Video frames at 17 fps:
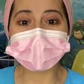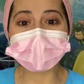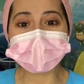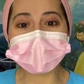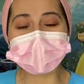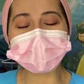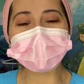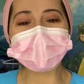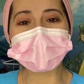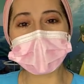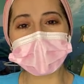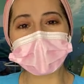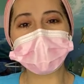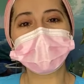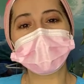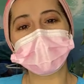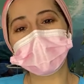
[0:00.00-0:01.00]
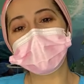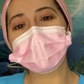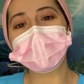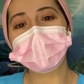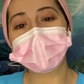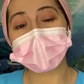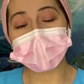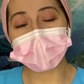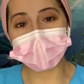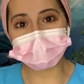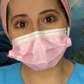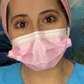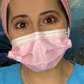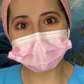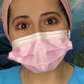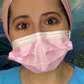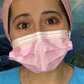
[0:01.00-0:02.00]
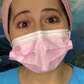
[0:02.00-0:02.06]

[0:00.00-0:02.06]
and I love to help people out.